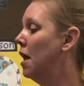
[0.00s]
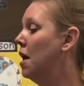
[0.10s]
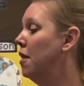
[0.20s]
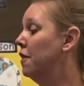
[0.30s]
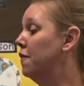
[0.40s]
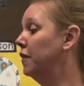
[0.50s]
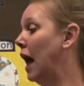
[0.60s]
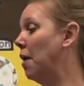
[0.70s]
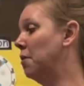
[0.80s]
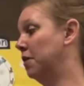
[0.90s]
The
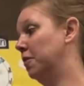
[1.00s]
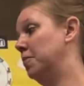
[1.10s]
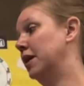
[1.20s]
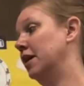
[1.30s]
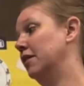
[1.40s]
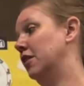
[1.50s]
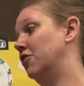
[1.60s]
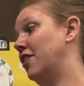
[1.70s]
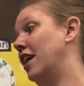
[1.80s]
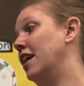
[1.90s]
flowers begin to
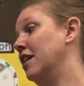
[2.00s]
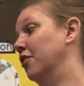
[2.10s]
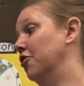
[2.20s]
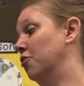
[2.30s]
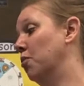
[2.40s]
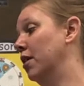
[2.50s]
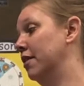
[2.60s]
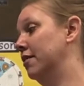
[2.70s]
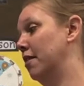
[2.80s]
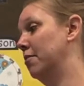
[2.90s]
change one
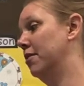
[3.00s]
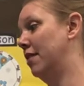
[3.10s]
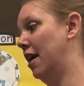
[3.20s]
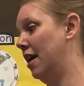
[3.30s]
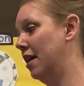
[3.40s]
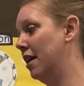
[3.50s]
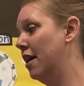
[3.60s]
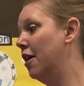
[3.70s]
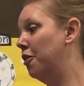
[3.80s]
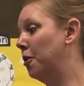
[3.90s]
summer day.
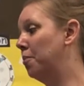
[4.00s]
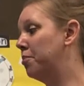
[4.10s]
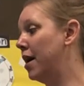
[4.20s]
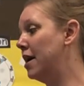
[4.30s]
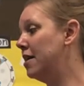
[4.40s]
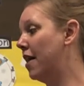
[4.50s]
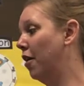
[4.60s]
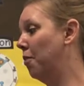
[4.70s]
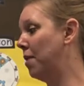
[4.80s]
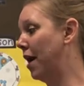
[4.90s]
Their bright
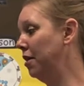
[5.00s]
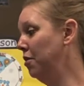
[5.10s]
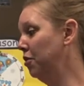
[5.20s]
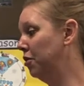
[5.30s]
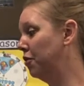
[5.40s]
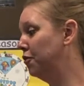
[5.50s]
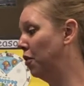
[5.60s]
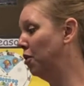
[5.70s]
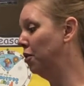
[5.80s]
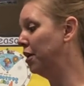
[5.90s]
yellow petals
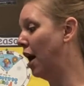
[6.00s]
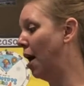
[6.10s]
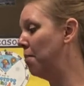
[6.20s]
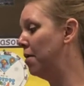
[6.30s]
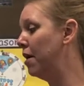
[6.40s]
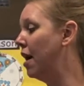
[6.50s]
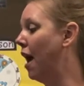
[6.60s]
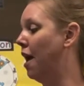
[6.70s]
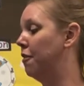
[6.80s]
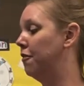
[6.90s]
fold up
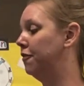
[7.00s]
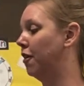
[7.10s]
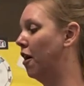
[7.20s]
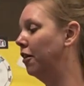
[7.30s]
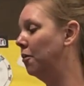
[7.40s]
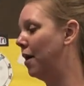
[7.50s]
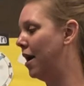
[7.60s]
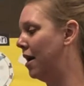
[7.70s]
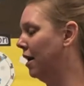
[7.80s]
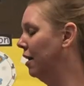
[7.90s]
and fall
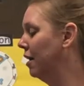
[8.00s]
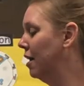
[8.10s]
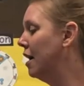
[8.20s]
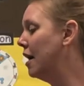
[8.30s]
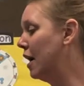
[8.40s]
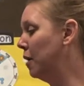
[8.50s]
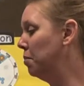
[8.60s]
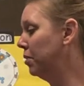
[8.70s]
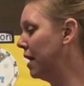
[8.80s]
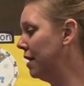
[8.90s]
away. In
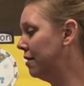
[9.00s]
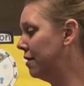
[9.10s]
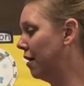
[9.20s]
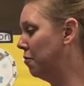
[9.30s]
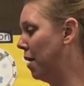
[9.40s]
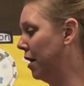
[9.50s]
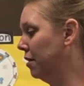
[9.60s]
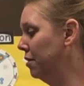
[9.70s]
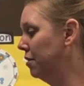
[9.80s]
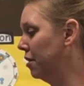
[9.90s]
place of
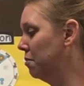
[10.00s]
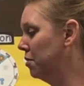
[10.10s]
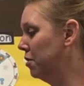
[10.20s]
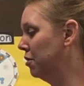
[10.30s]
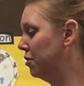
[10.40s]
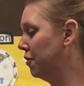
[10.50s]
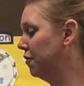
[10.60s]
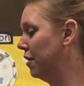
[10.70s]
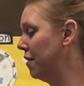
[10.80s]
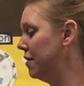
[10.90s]
petals emerge
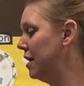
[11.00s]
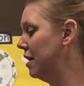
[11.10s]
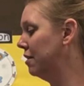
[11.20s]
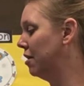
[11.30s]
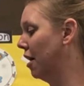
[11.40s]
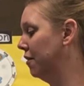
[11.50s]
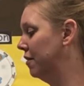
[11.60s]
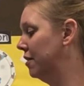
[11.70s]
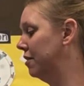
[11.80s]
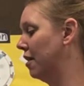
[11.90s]
fluffy
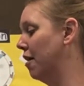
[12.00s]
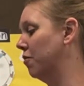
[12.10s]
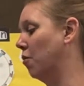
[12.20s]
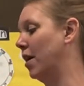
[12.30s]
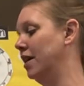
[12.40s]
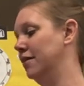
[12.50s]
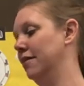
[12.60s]
tufts of white.